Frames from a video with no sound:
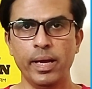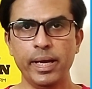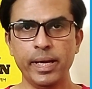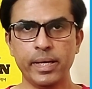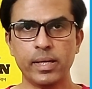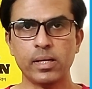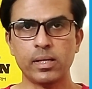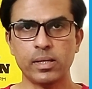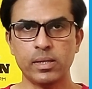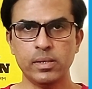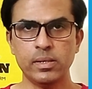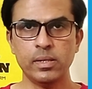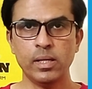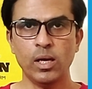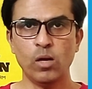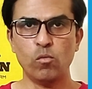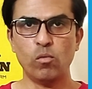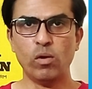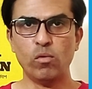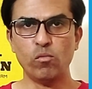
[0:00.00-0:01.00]
It occurs
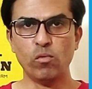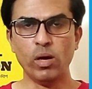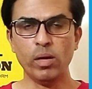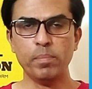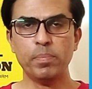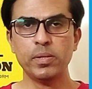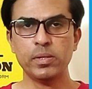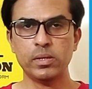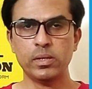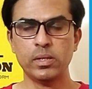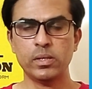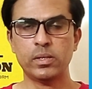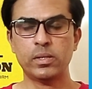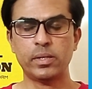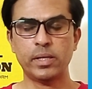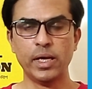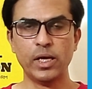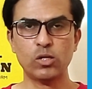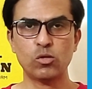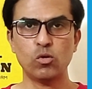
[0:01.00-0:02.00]
when one business
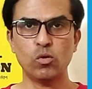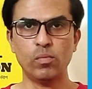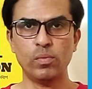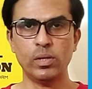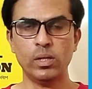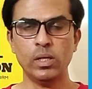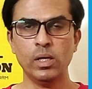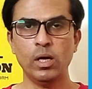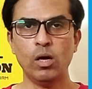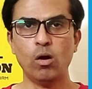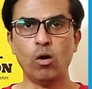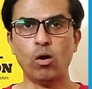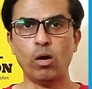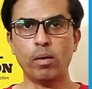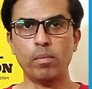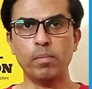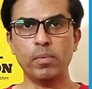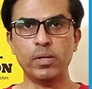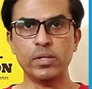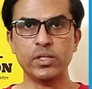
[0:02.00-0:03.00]
takes over
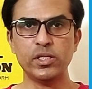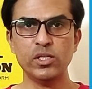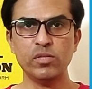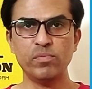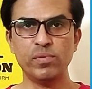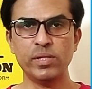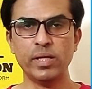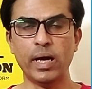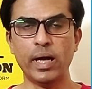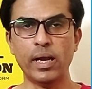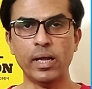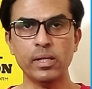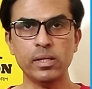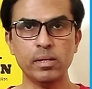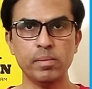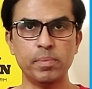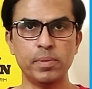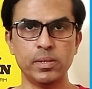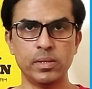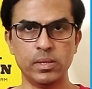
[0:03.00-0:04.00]
or merges with
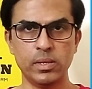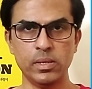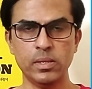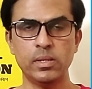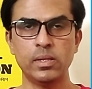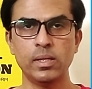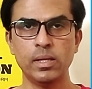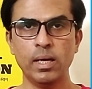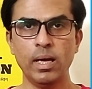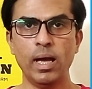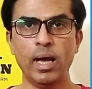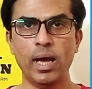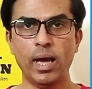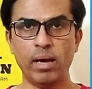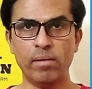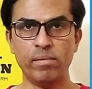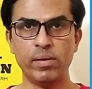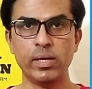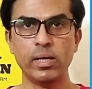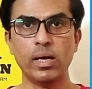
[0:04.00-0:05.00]
another business
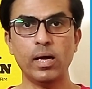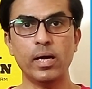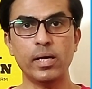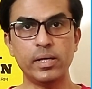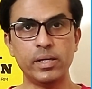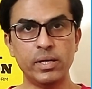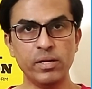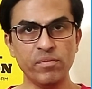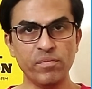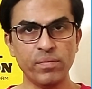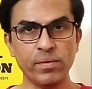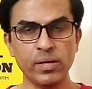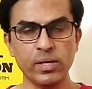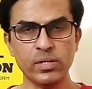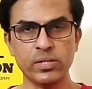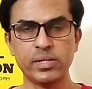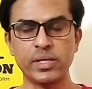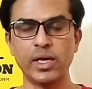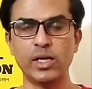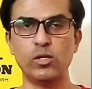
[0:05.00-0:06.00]
having a
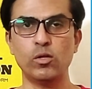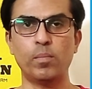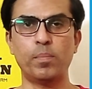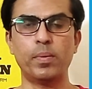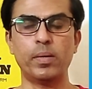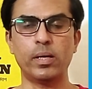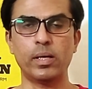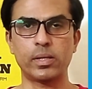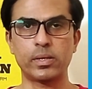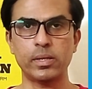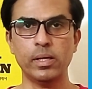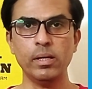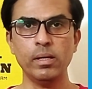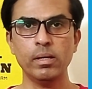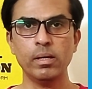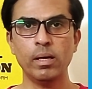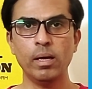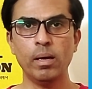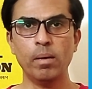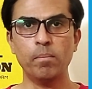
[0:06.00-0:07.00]
different stage of production